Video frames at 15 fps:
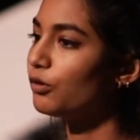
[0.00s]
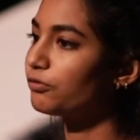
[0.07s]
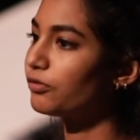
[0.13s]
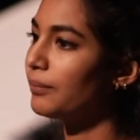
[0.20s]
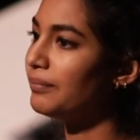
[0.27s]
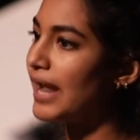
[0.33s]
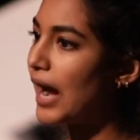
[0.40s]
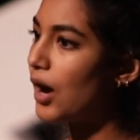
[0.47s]

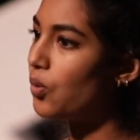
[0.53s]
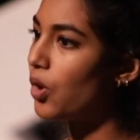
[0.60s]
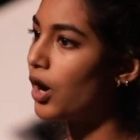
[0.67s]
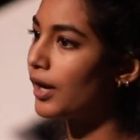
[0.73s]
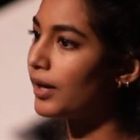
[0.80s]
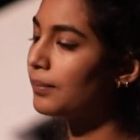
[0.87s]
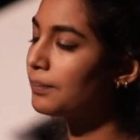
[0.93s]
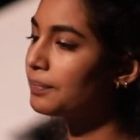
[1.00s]
From now
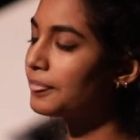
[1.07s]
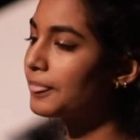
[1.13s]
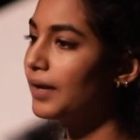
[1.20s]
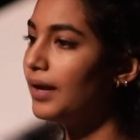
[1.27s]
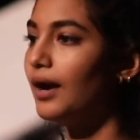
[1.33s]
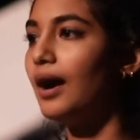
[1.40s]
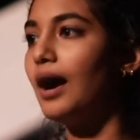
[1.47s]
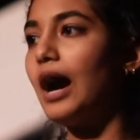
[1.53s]
on,
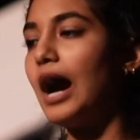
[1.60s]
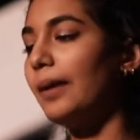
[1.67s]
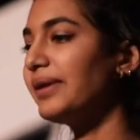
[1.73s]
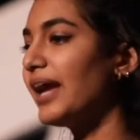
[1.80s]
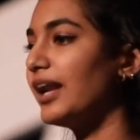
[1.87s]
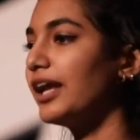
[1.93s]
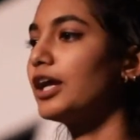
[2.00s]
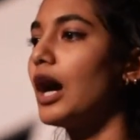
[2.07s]
I'm
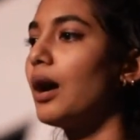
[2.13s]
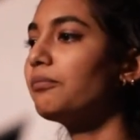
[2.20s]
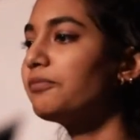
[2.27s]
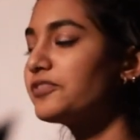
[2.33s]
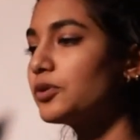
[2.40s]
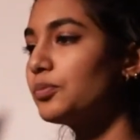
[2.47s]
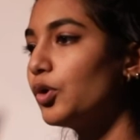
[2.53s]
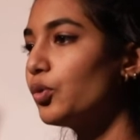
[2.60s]
getting
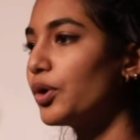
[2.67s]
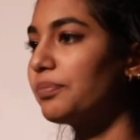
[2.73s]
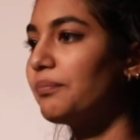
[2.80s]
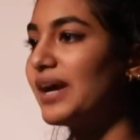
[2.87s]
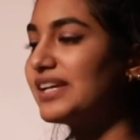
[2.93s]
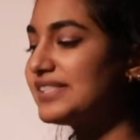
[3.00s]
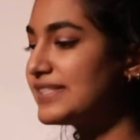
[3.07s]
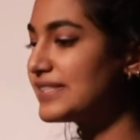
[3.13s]
comfortable with
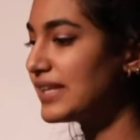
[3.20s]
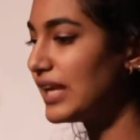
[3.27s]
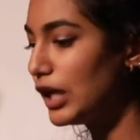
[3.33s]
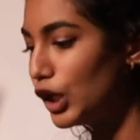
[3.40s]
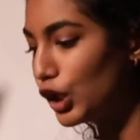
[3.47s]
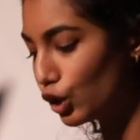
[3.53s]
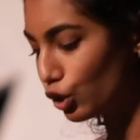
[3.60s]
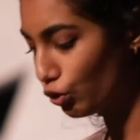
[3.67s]
my
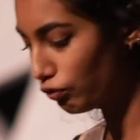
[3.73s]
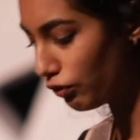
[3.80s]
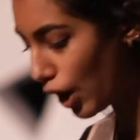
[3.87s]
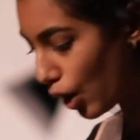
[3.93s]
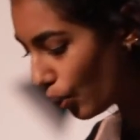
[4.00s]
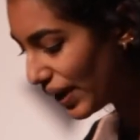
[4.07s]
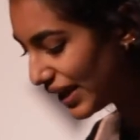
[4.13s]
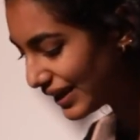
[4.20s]
skin
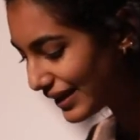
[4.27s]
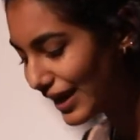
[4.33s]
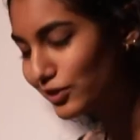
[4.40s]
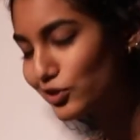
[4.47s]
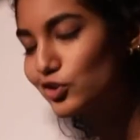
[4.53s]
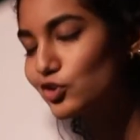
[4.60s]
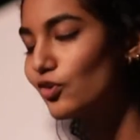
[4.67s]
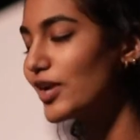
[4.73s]
growing
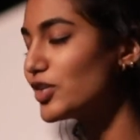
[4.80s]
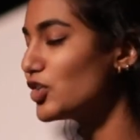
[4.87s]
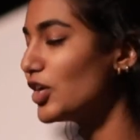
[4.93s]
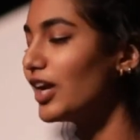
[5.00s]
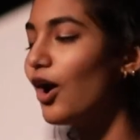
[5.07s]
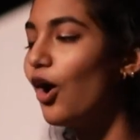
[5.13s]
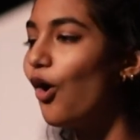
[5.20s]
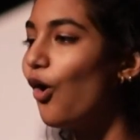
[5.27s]
and
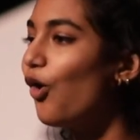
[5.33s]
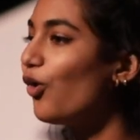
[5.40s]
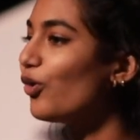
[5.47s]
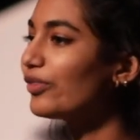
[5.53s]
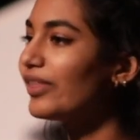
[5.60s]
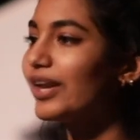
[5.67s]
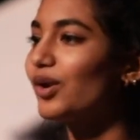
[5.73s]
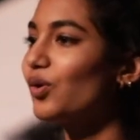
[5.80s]
stretching
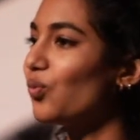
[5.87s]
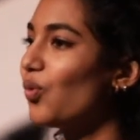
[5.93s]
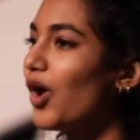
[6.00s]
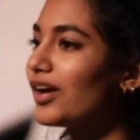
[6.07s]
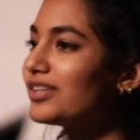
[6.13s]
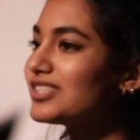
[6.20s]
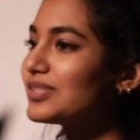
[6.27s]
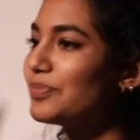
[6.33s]
all that it
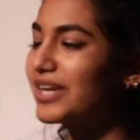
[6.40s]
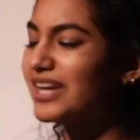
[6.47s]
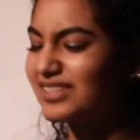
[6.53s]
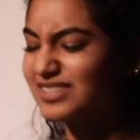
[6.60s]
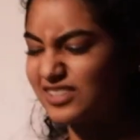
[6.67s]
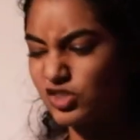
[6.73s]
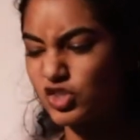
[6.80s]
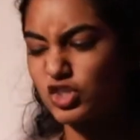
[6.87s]
wants
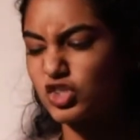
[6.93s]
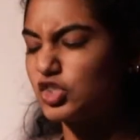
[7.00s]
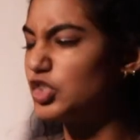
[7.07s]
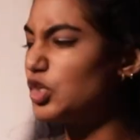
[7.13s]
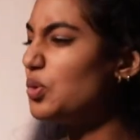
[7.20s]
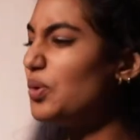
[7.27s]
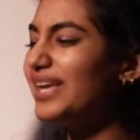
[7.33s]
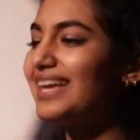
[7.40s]
because it's just
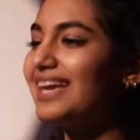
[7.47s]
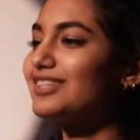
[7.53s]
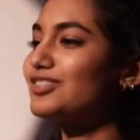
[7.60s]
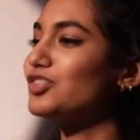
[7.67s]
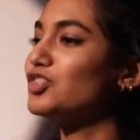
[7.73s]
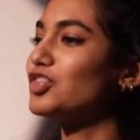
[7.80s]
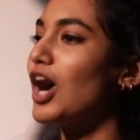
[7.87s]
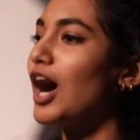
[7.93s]
doing
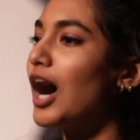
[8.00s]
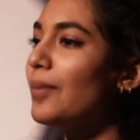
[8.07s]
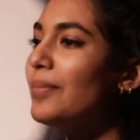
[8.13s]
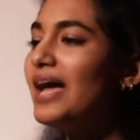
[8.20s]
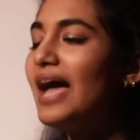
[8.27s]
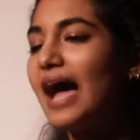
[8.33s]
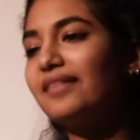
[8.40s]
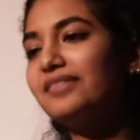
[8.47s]
its job,
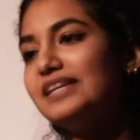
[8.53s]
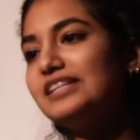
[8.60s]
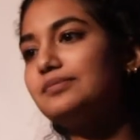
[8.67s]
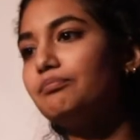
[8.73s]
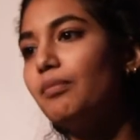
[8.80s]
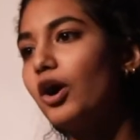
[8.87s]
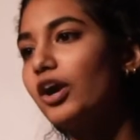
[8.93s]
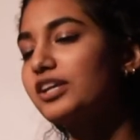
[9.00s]
and these
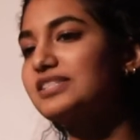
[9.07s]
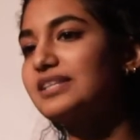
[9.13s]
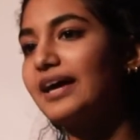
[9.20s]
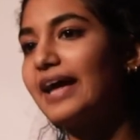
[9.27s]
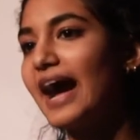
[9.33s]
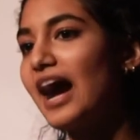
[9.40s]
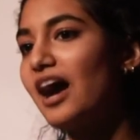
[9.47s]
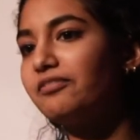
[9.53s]
marks I
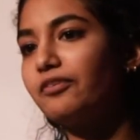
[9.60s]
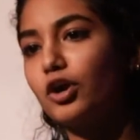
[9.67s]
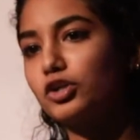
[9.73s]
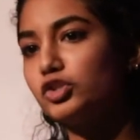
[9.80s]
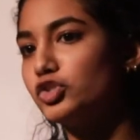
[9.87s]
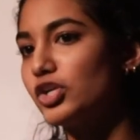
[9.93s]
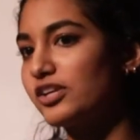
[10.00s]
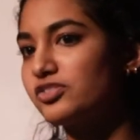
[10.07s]
have are
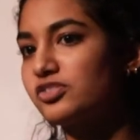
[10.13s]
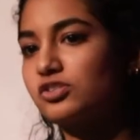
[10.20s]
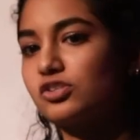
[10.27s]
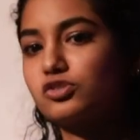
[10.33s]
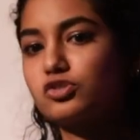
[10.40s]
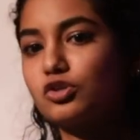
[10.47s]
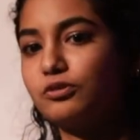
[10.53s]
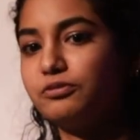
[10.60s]
just the
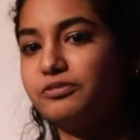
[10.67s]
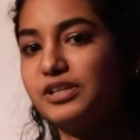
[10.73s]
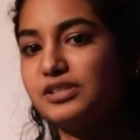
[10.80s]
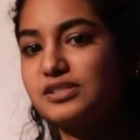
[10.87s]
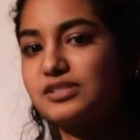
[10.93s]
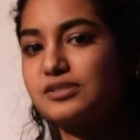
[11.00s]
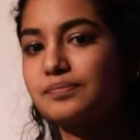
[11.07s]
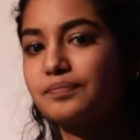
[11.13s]

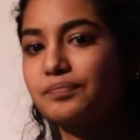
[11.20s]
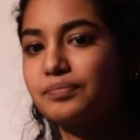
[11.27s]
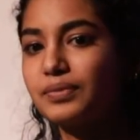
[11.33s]
surface.